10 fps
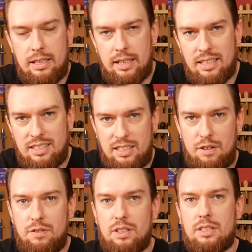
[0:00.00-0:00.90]
in their
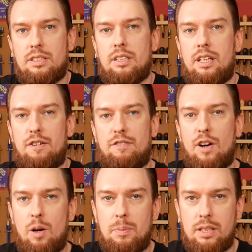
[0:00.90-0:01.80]
stiffness and their
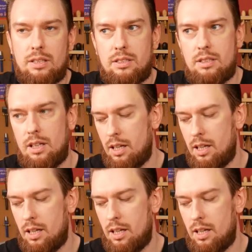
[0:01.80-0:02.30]
firmness,